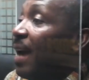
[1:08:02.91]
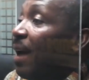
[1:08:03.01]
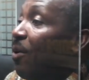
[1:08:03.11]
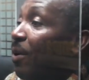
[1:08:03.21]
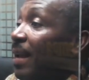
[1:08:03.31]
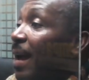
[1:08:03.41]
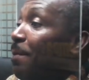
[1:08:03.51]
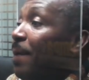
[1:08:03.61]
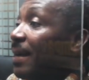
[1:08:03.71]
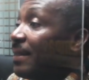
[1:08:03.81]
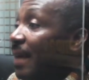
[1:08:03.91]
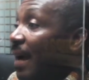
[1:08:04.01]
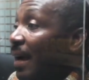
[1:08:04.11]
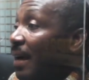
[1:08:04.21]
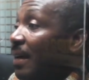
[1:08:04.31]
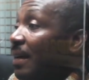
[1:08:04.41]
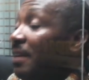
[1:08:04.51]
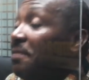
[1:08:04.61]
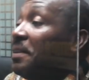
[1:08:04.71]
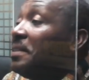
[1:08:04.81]
akone apasia
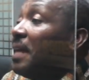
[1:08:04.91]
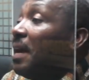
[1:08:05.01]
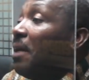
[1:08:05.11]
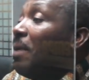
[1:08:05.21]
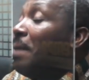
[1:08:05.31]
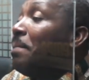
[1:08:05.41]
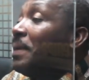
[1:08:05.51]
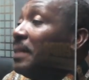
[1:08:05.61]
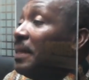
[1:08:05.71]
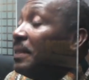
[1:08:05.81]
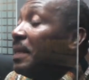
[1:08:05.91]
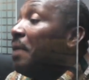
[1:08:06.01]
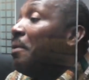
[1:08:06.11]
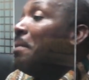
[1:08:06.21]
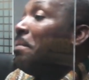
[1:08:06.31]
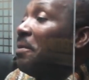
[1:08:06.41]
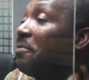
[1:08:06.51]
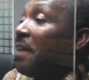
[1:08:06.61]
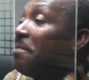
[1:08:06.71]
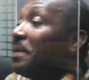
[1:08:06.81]
even say 1% 1.5%
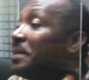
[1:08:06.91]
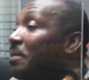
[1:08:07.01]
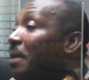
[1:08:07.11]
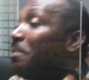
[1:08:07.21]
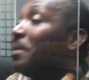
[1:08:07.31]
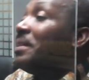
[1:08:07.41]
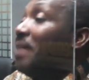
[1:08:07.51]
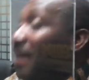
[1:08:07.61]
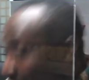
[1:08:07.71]
1.7 e